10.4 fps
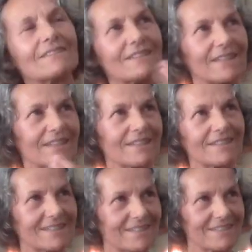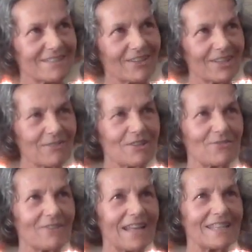inner is not
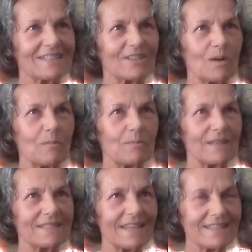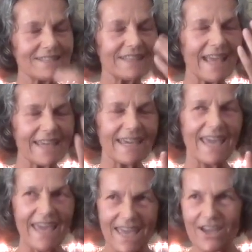even right. It's a it's, it's like
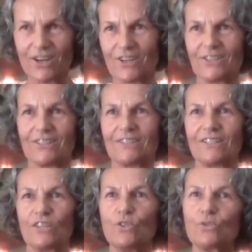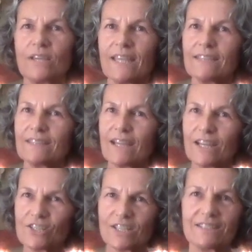air. You can't
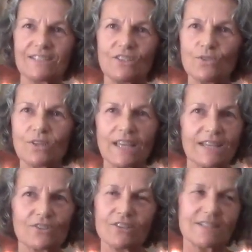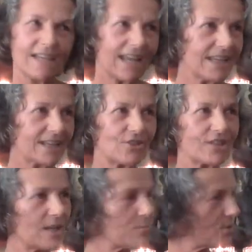touch it. You can't contain it. You
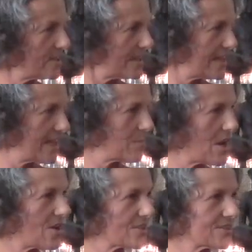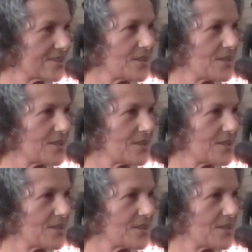can put it in a box.